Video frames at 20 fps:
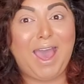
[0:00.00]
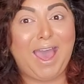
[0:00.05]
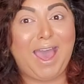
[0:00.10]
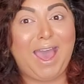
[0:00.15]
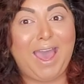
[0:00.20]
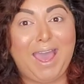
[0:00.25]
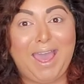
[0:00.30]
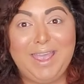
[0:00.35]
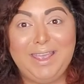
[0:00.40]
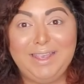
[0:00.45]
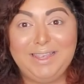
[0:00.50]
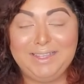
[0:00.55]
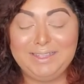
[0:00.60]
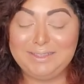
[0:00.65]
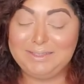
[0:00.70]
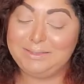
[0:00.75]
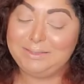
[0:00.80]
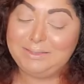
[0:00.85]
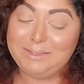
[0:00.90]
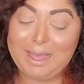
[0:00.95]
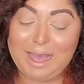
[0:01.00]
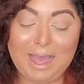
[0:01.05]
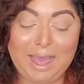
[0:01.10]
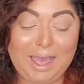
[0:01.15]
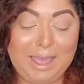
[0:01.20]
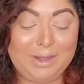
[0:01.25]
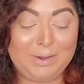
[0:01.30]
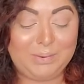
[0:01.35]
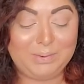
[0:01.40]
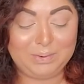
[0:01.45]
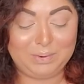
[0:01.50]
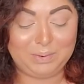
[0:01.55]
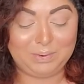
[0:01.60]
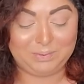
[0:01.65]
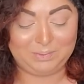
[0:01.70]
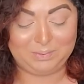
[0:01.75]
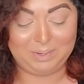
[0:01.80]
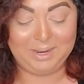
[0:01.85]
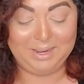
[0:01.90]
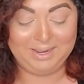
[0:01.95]
I don't
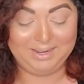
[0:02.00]
know.